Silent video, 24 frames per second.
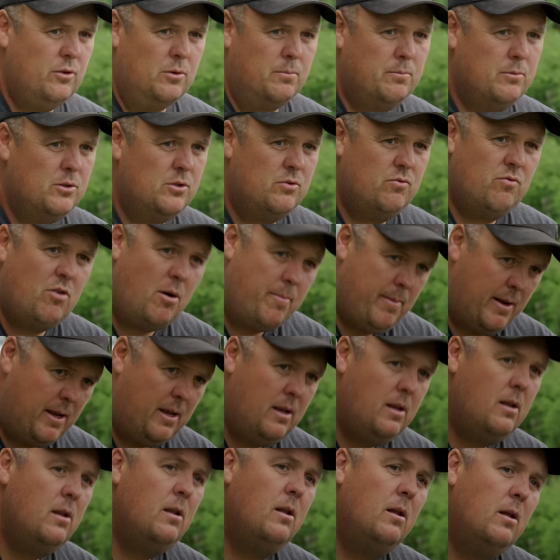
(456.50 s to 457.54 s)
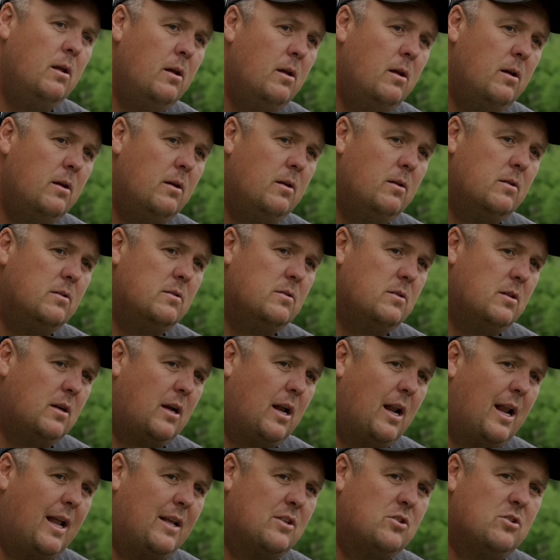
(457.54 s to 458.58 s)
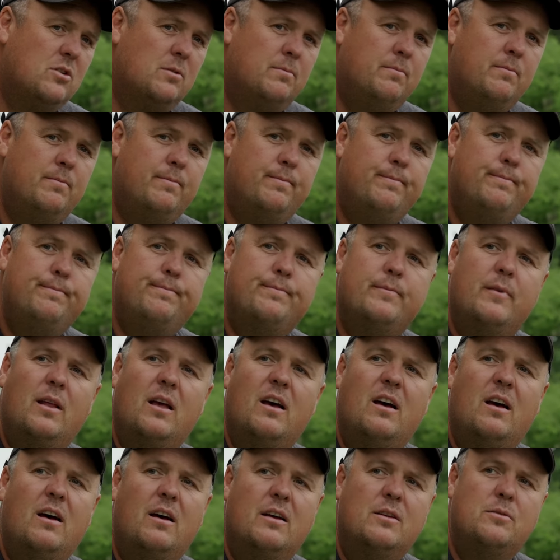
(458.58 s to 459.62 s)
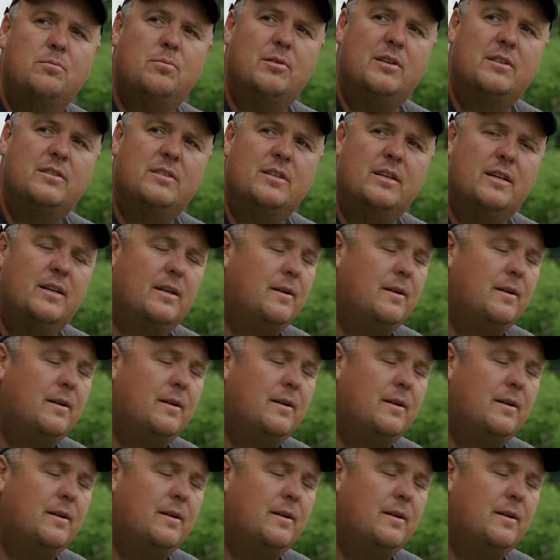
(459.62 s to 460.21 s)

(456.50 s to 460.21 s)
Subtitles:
numbers, Robin, to clatter them. Oh, it's pretty, isn't it?